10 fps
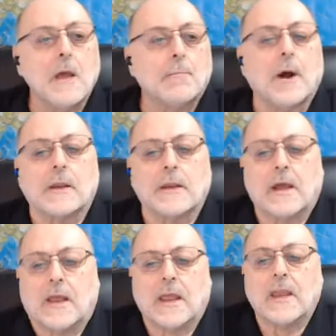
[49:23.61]
but
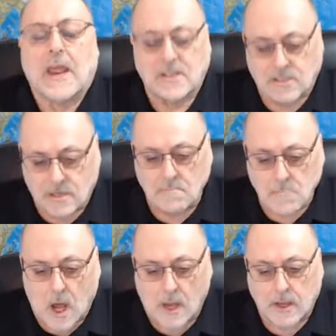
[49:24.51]
uh, in a
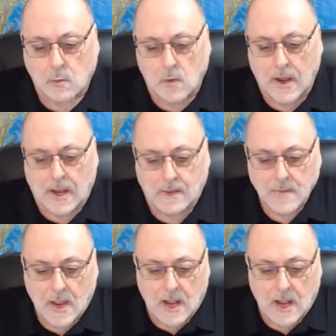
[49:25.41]
symbolic way.